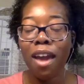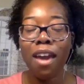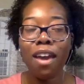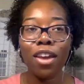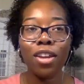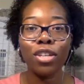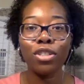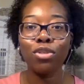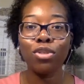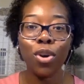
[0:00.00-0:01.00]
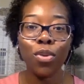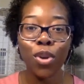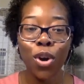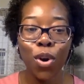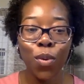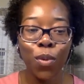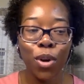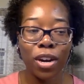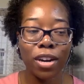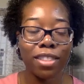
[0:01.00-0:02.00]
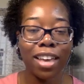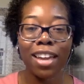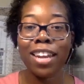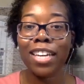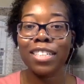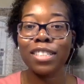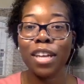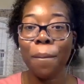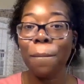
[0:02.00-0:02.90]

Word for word: and you don't know where that next